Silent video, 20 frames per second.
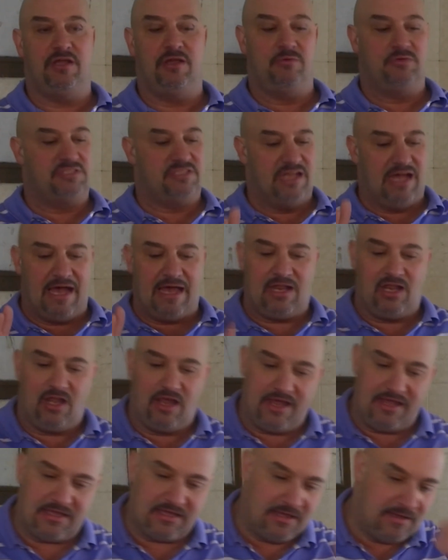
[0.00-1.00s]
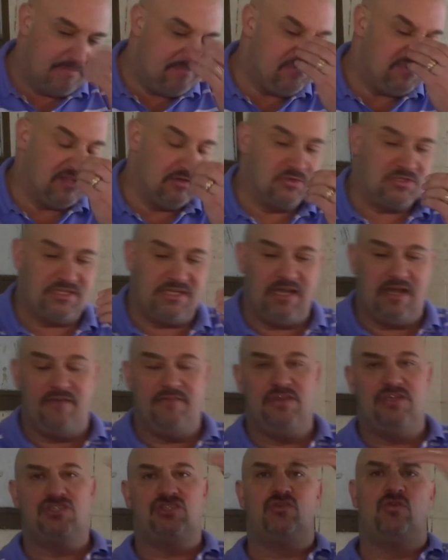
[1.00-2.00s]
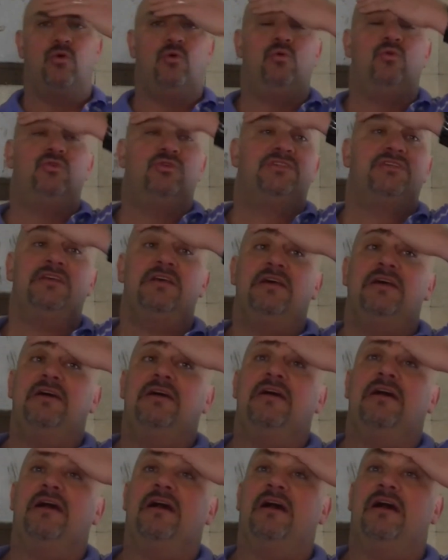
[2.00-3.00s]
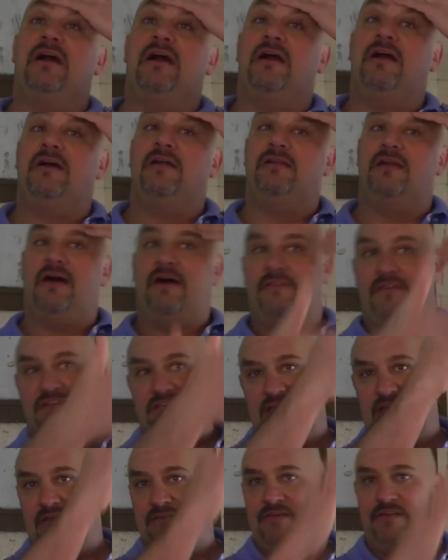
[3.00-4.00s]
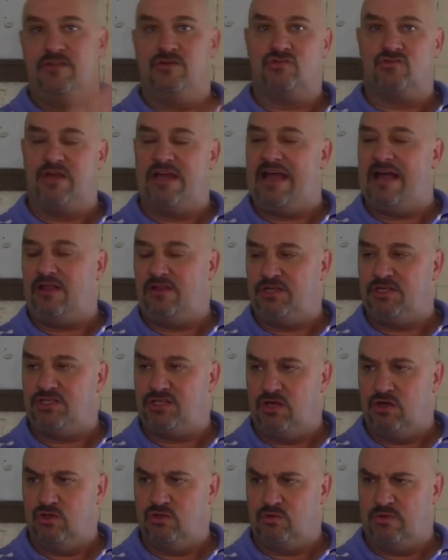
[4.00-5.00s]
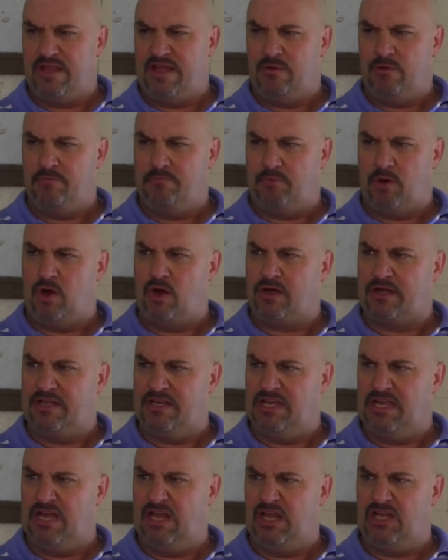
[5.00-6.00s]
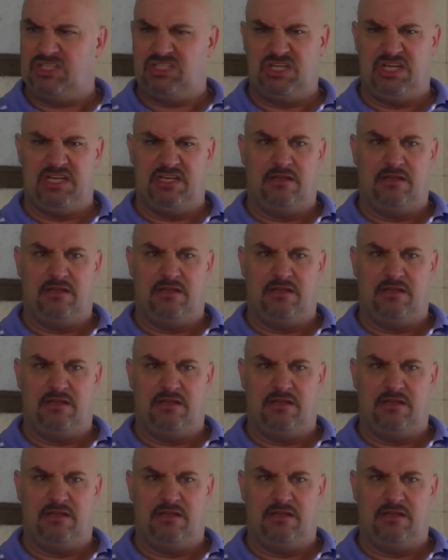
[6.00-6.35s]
He was not like you see on these schools on the TV, these reality shows where they would bark and yell at you.